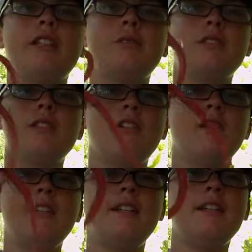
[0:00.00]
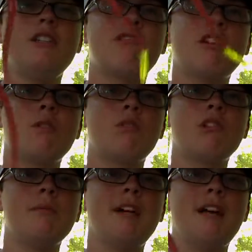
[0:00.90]
This was the only trick
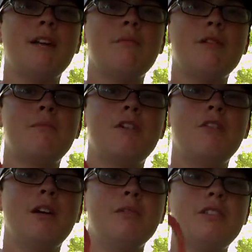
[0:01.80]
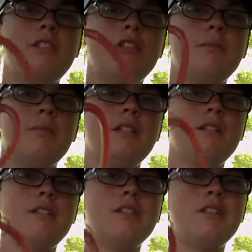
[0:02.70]
worm I had in my boat. I was stupid.
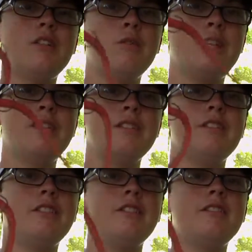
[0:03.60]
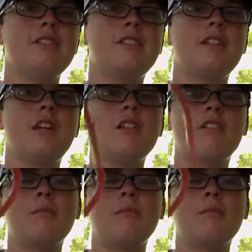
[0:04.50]
So I just used this color.